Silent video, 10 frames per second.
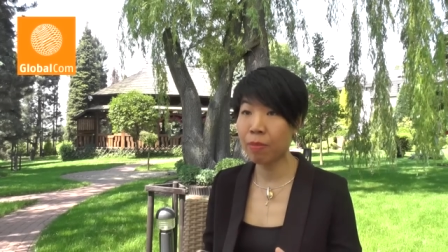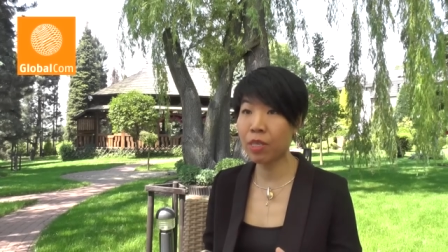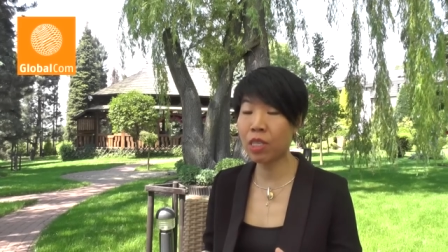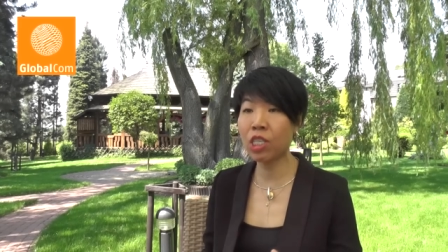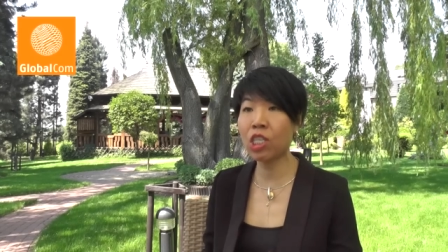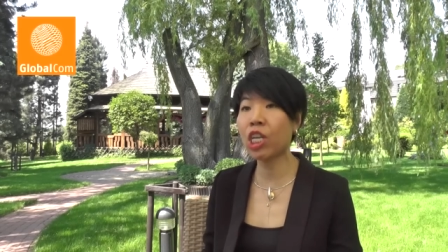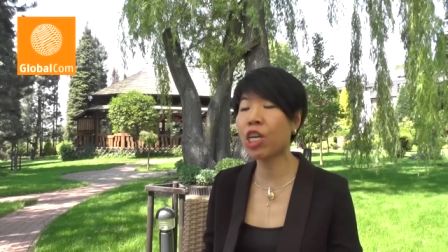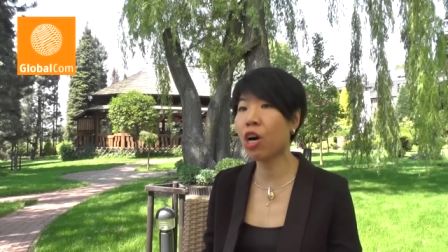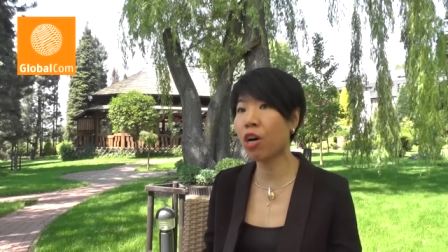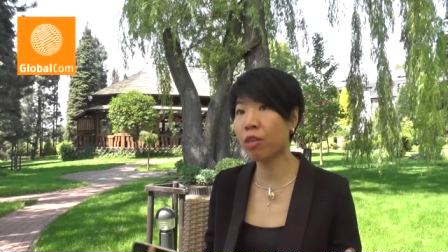because the
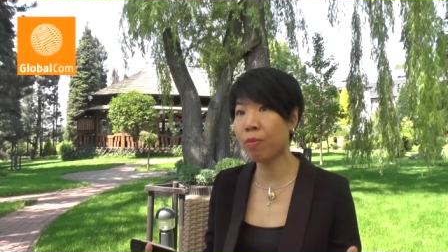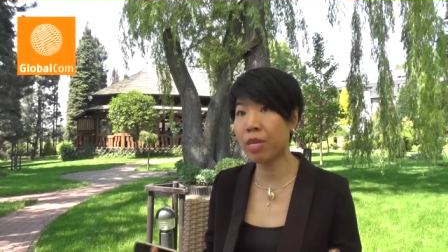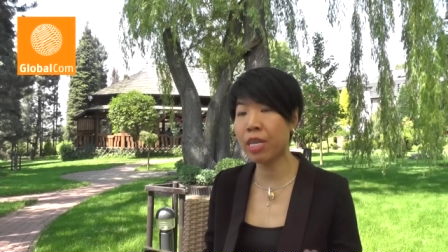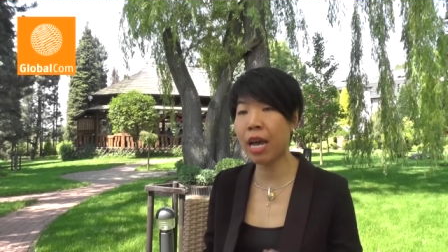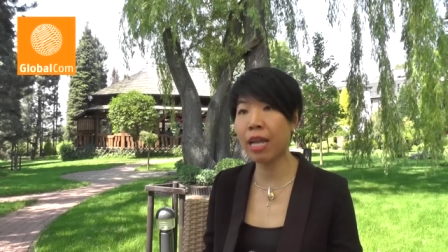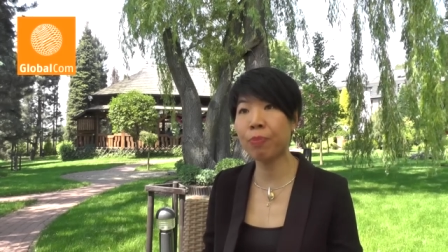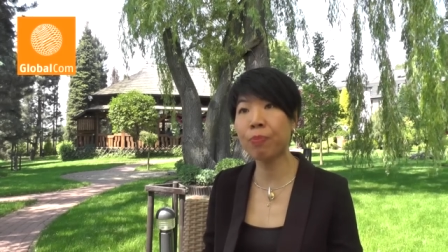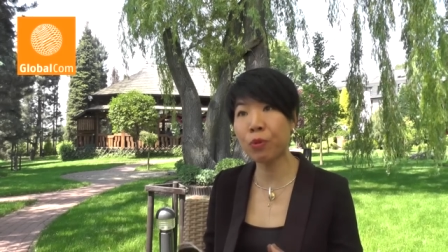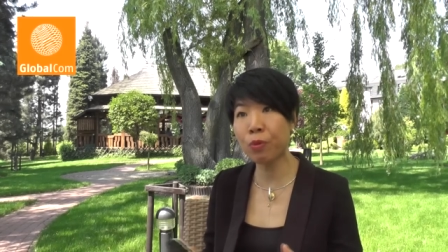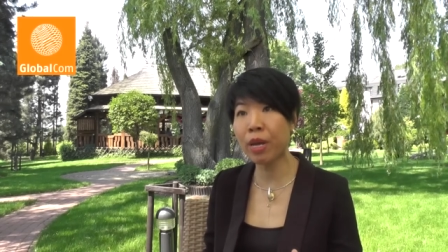economy and
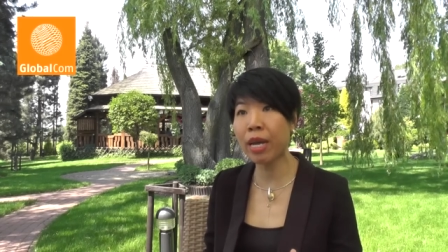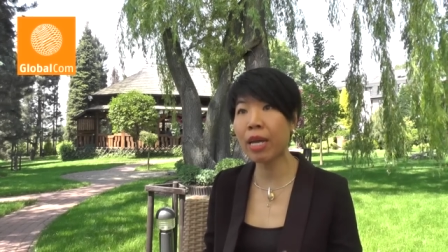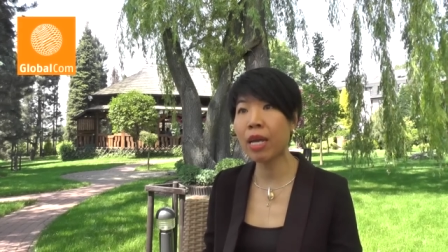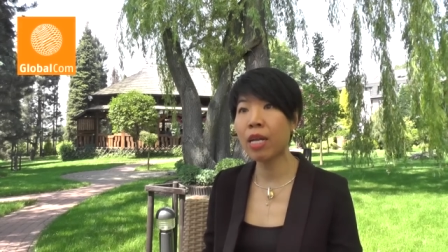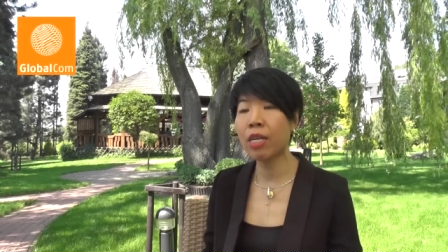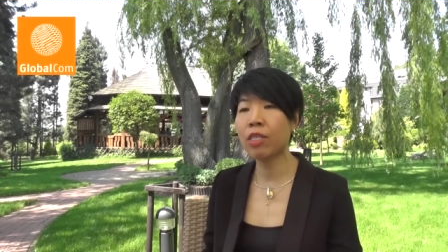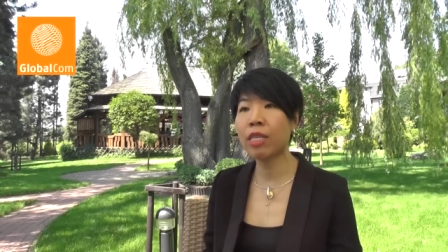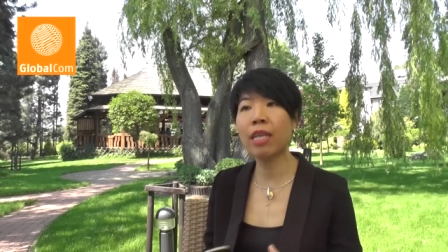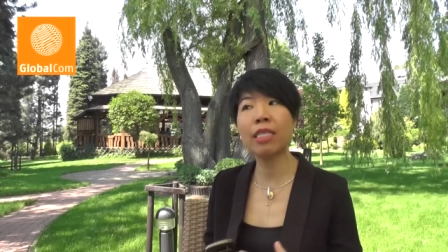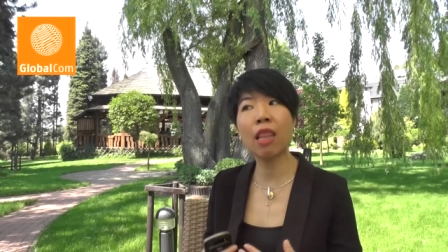booming, so
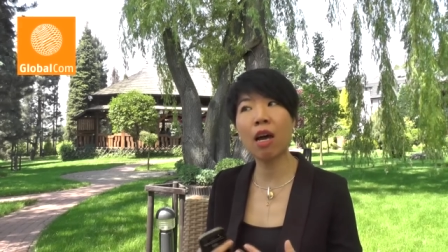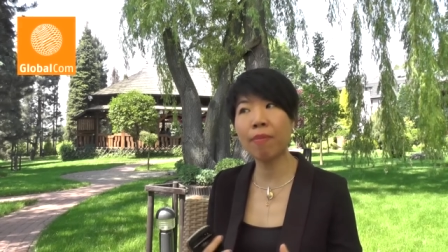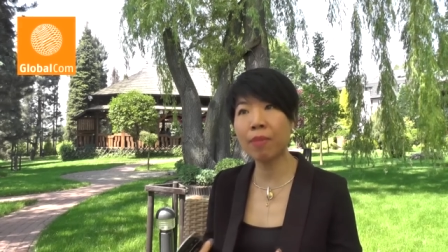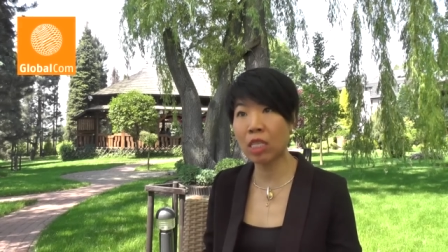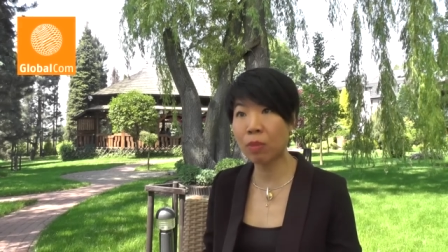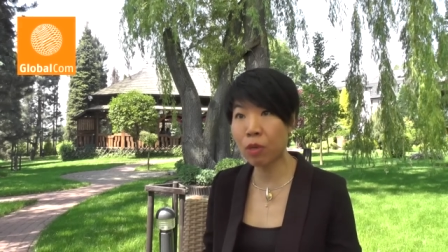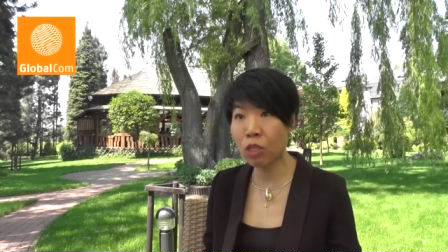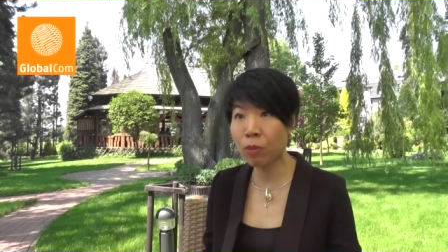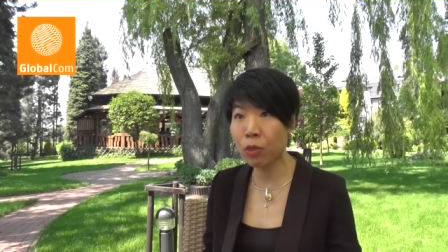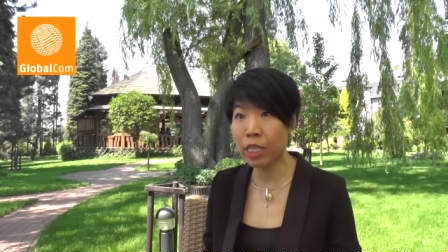there's a lot of
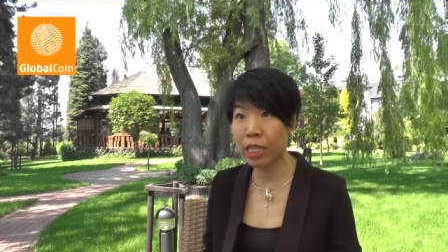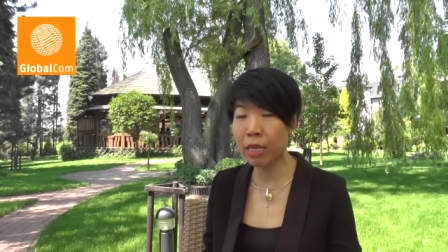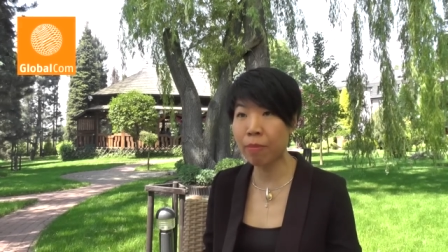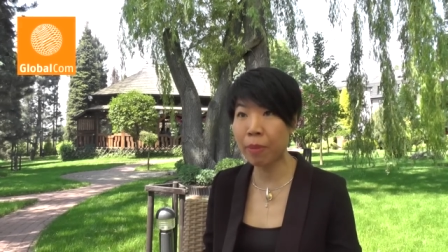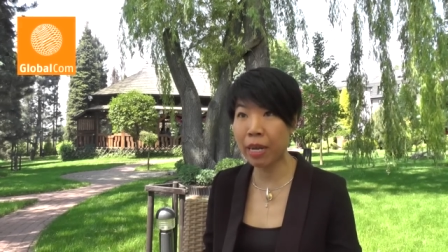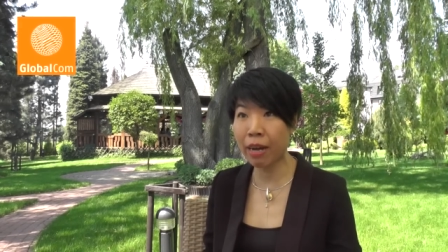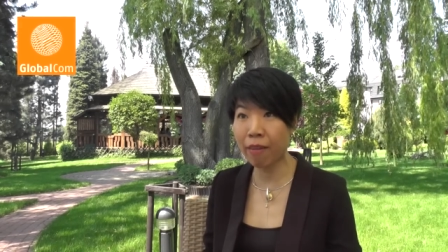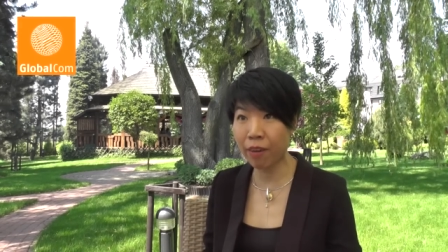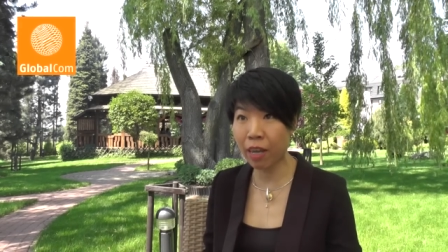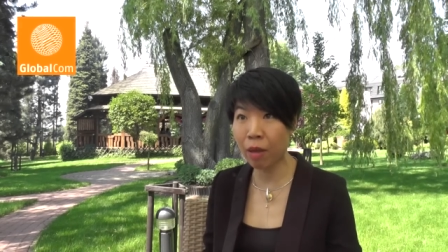disposable income being
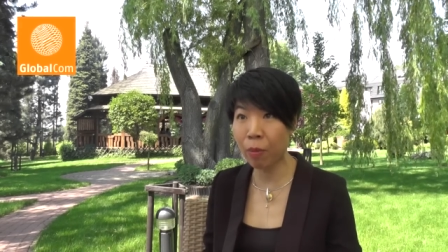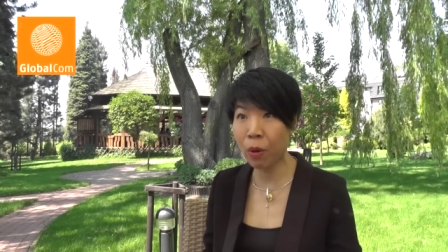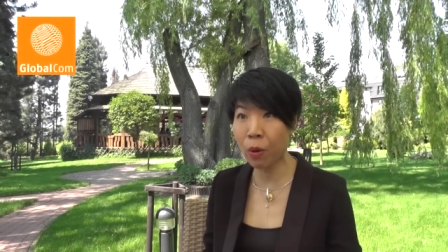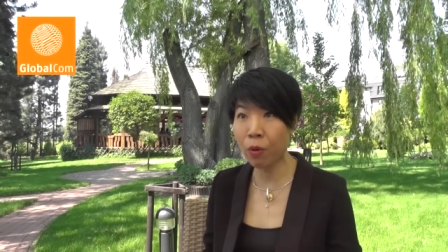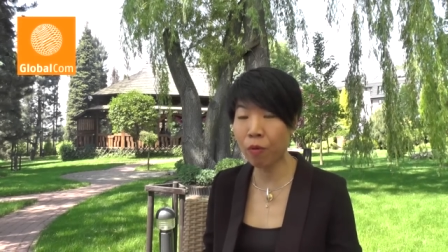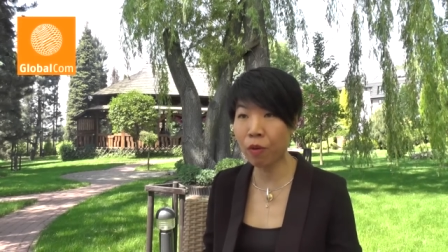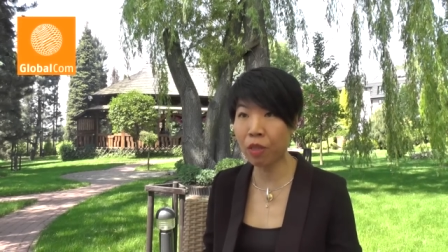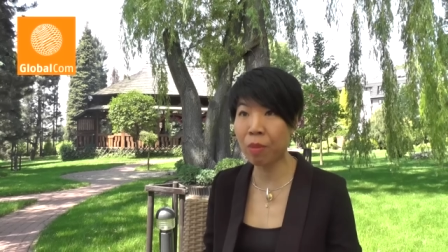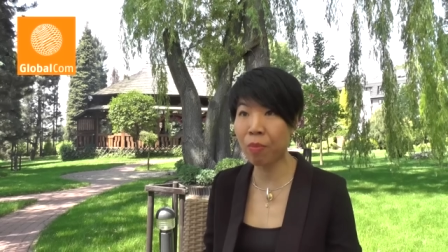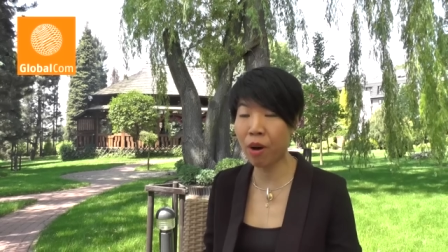available for
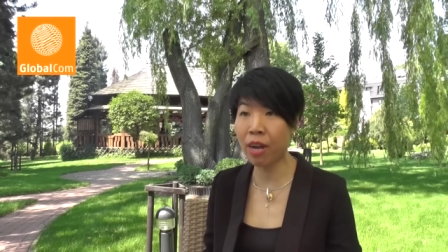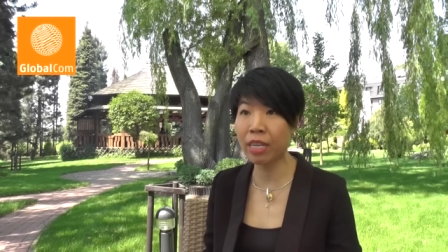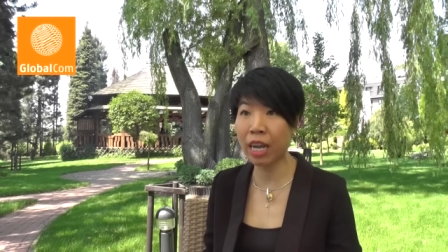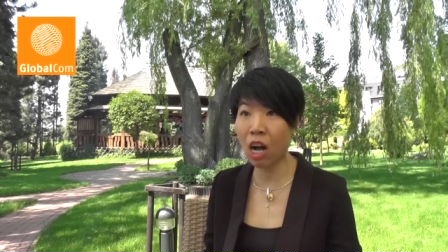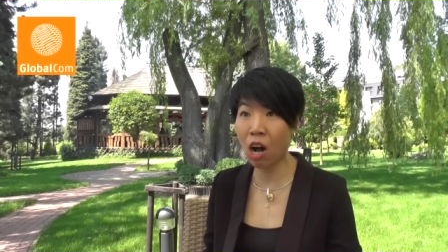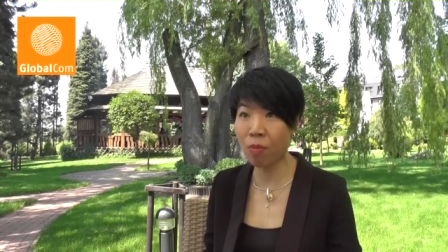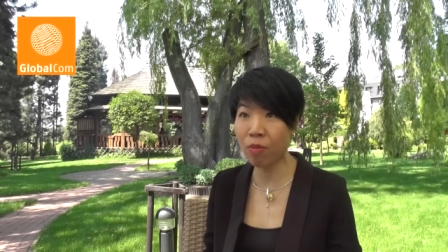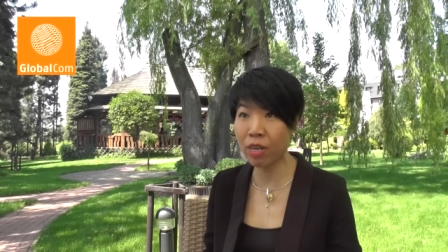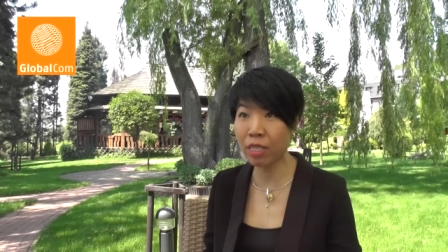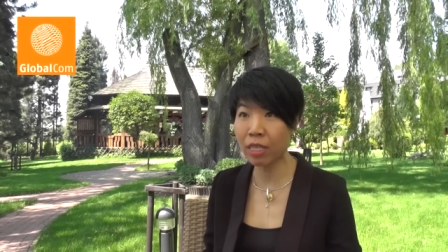the brand and
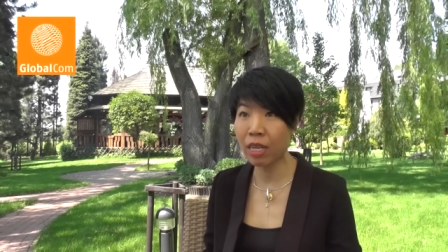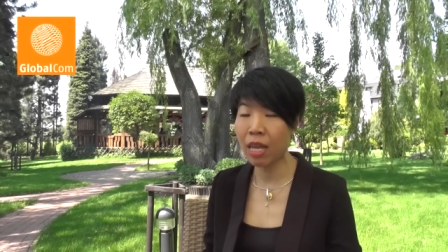corporate.